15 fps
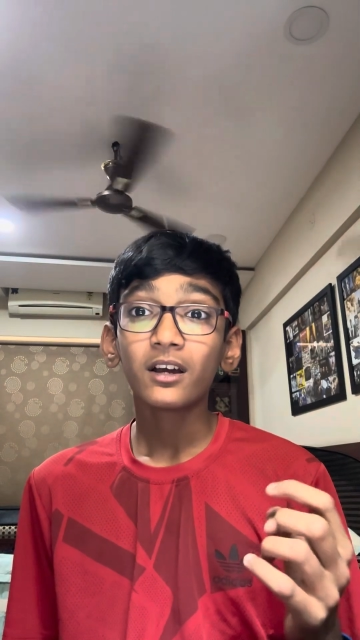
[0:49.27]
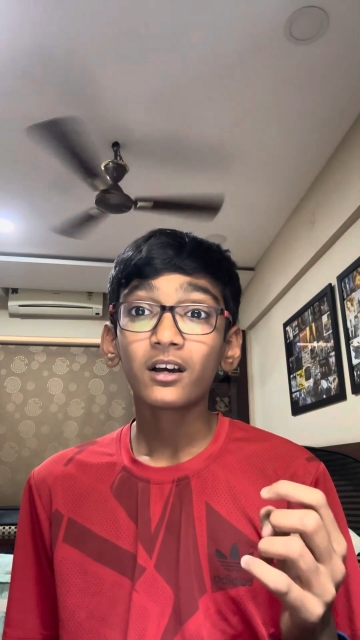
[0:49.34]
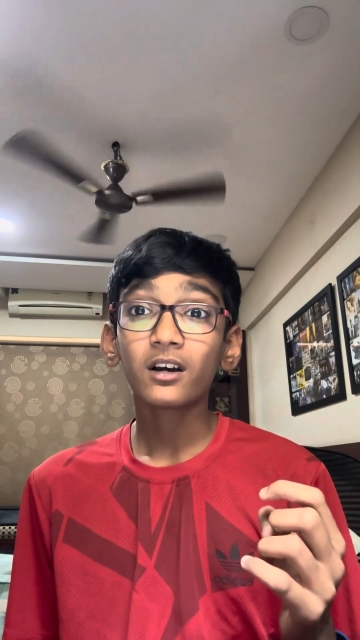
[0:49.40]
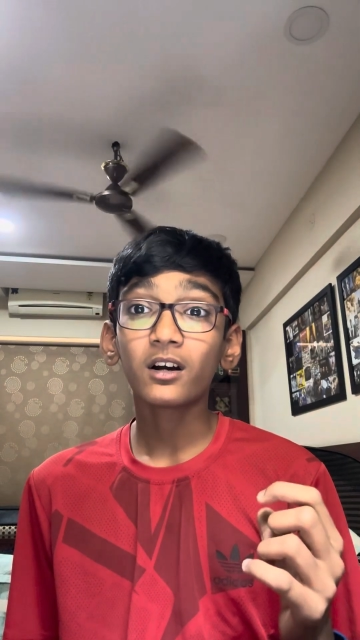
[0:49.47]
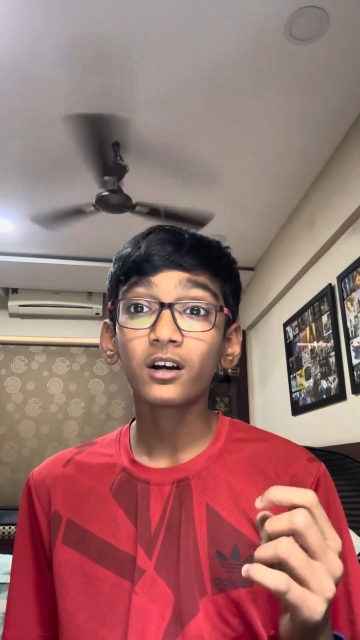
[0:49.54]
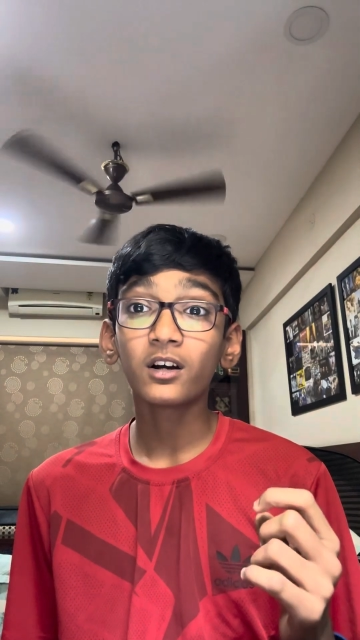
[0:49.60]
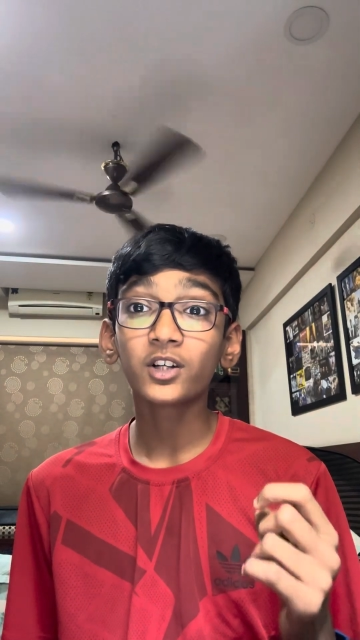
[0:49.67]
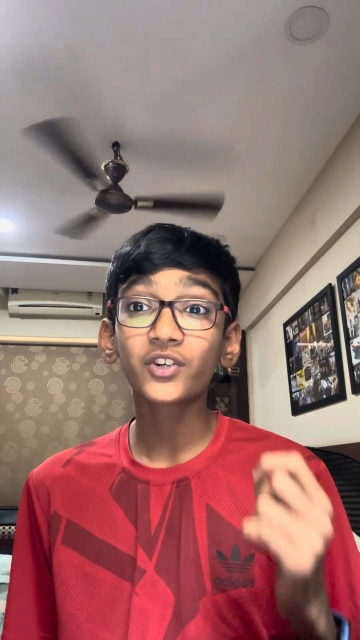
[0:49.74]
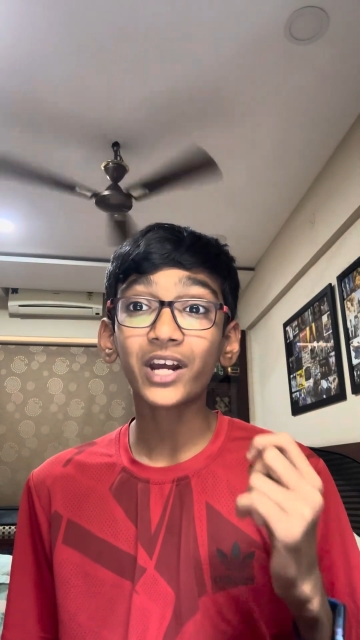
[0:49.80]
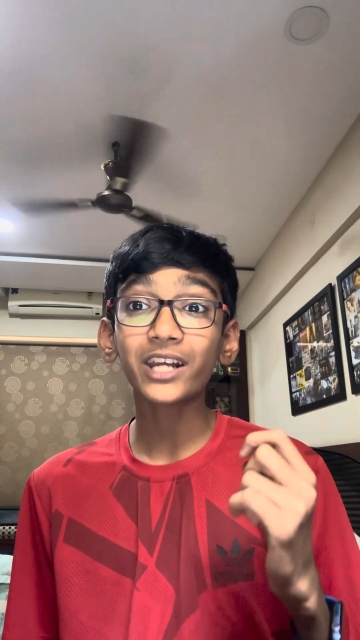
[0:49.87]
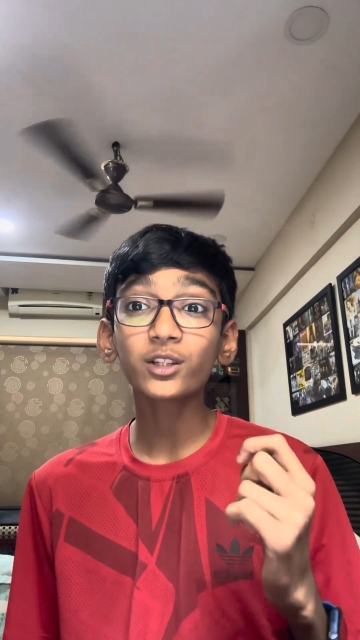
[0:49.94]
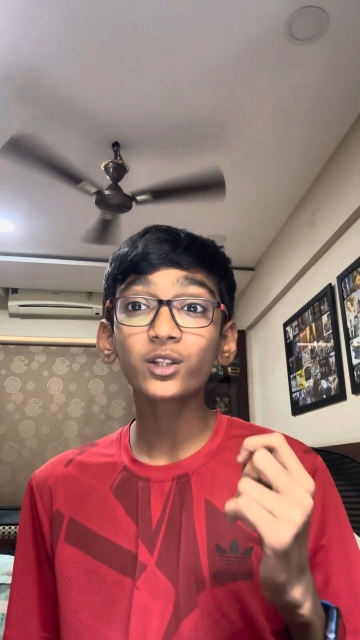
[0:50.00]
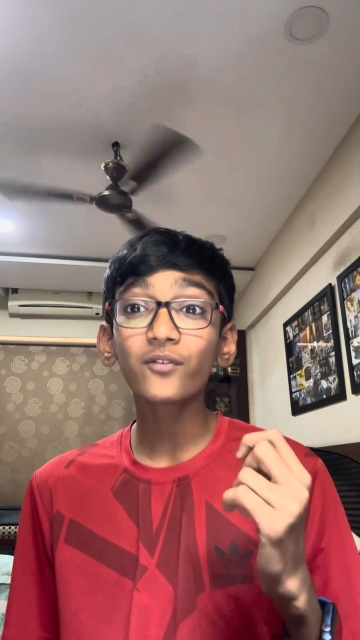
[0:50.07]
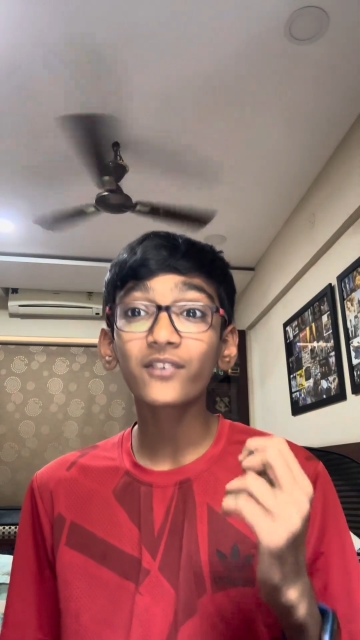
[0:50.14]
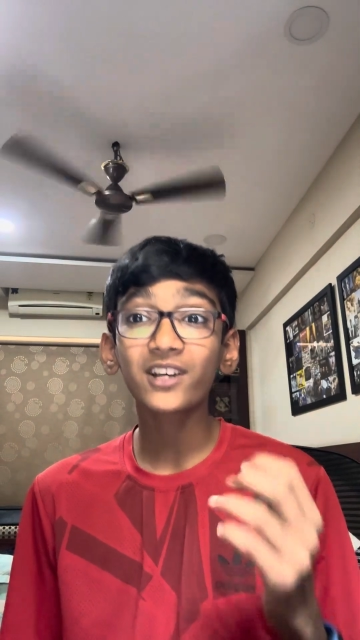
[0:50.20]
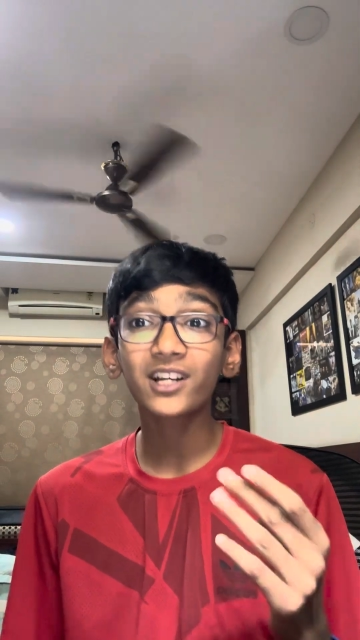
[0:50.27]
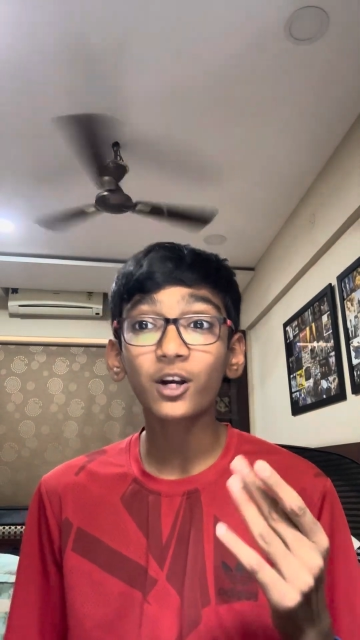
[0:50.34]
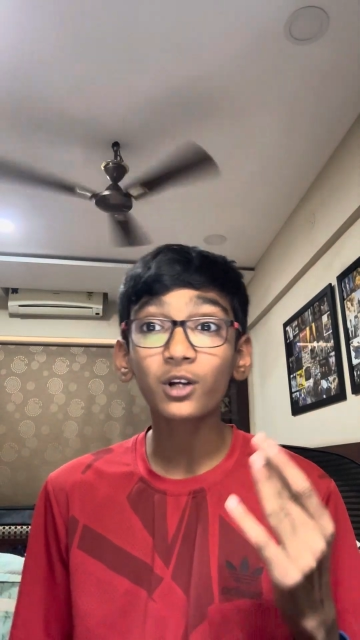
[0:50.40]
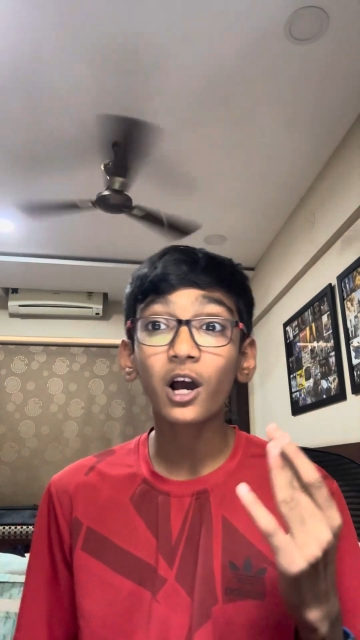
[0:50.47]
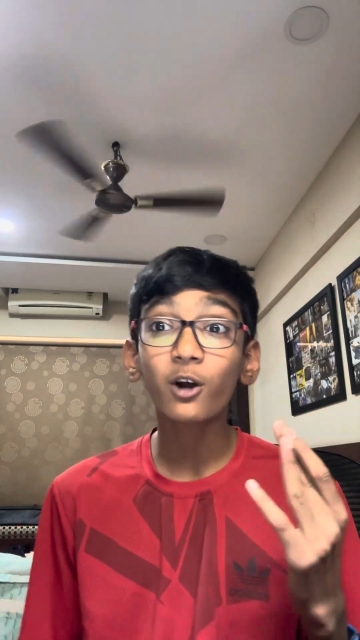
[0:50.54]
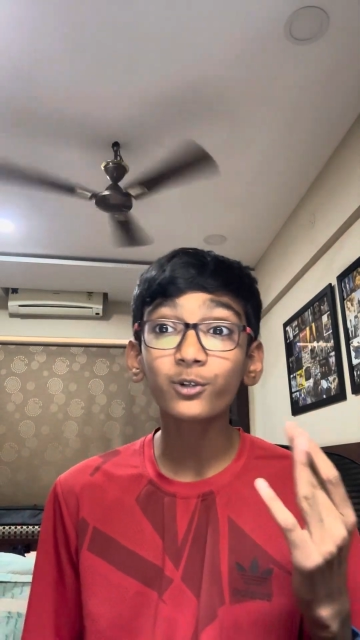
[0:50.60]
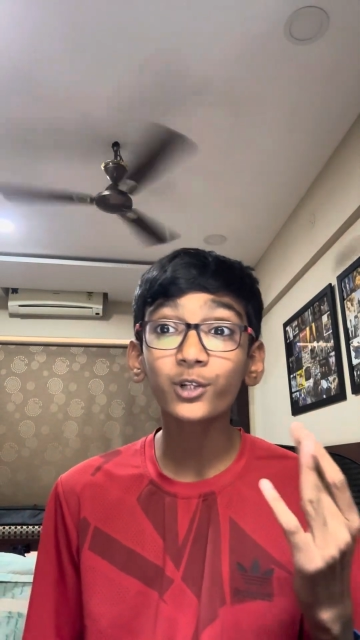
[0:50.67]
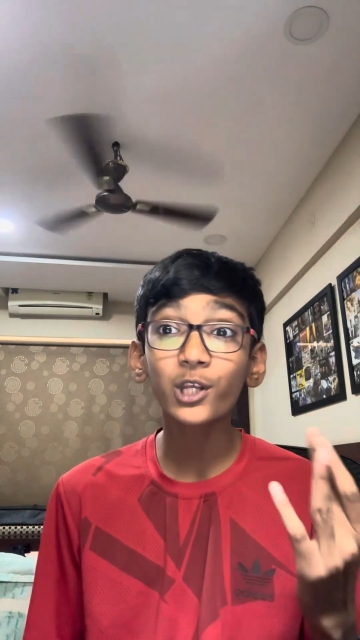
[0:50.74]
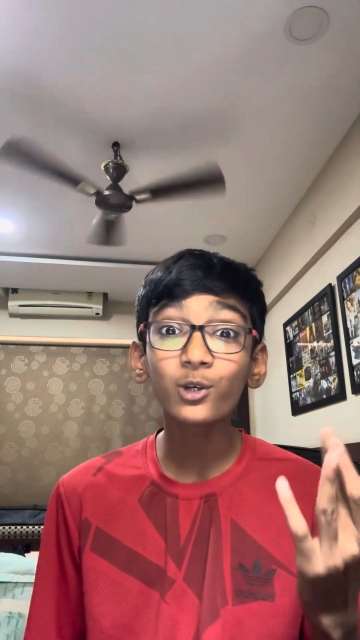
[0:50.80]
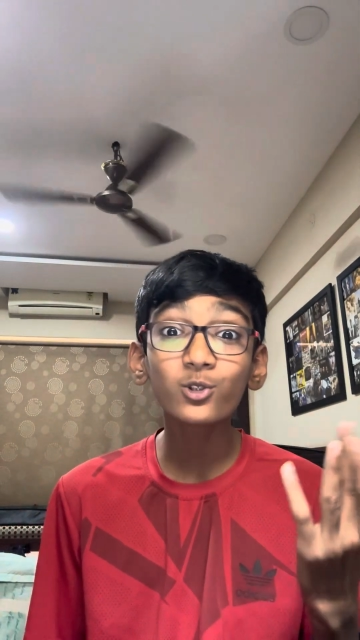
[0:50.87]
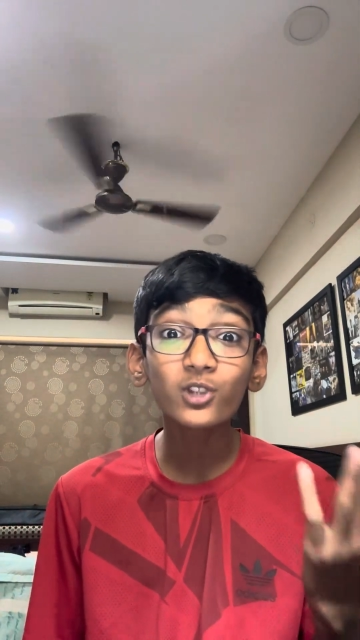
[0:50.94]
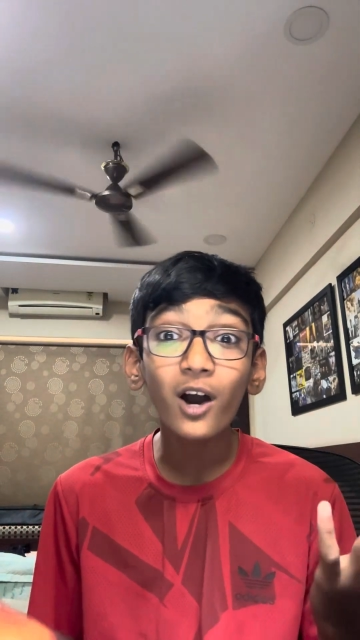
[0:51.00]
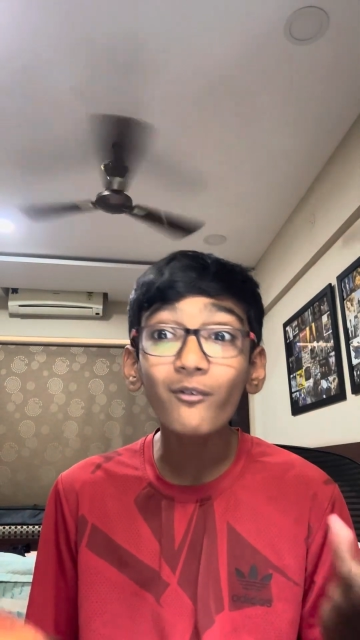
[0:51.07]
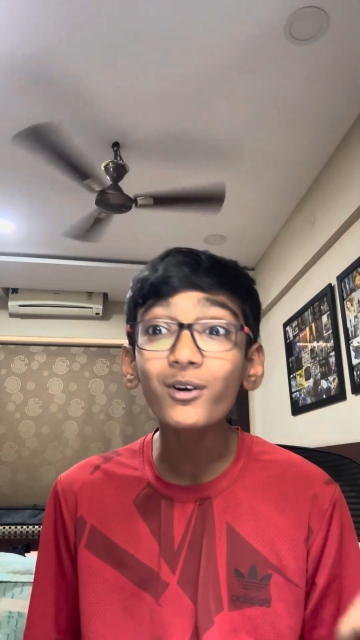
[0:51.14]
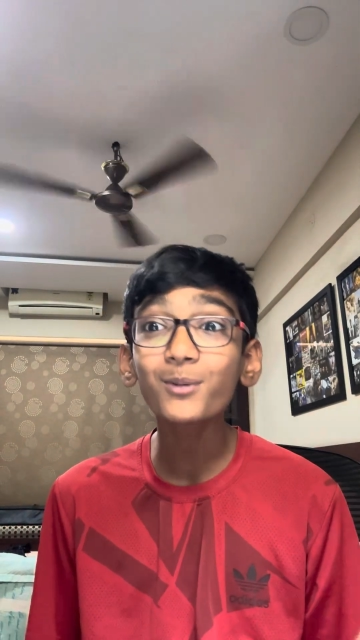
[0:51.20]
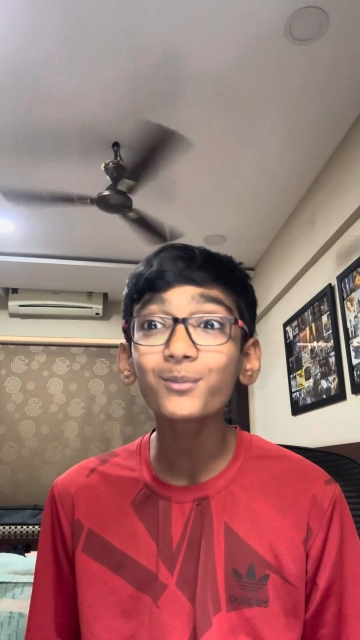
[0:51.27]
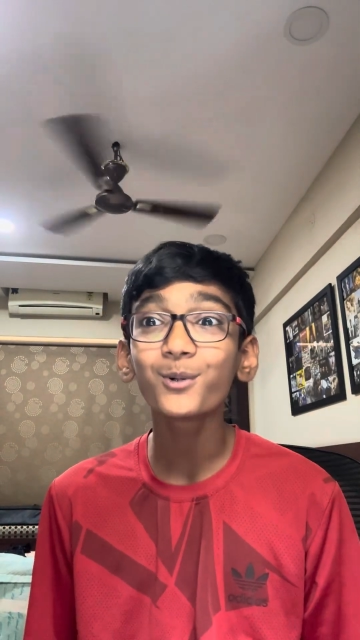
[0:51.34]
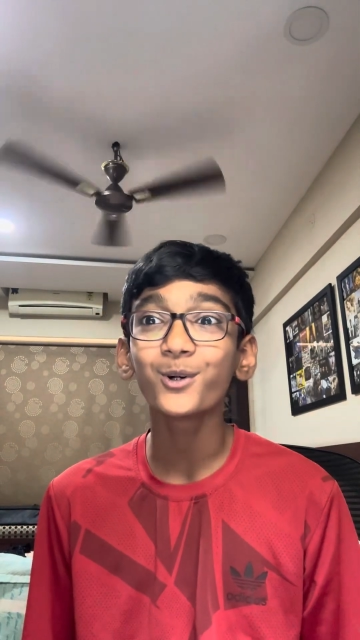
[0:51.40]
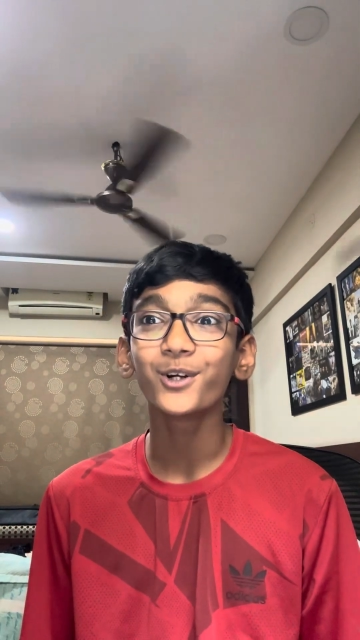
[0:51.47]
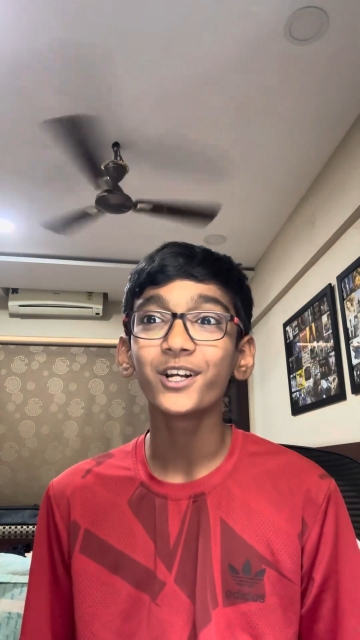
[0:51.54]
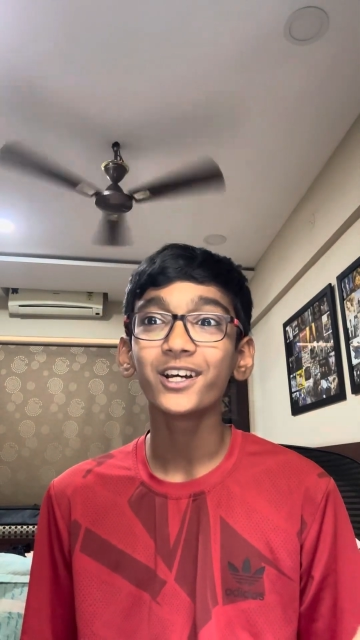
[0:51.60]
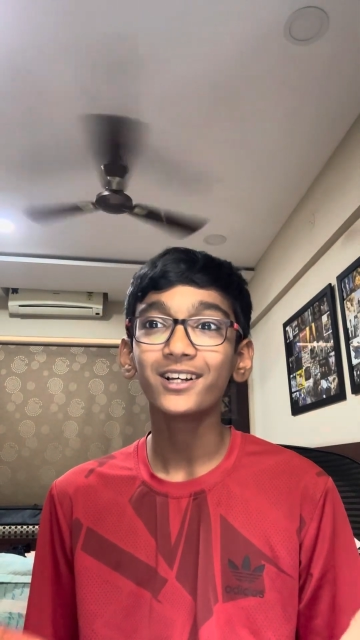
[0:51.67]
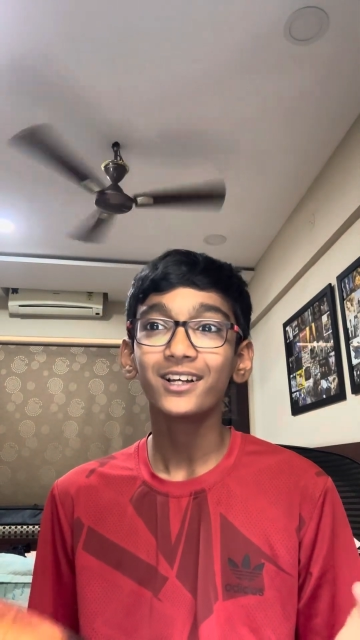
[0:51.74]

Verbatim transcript: uh, trying to figure out how to use a hoverboard.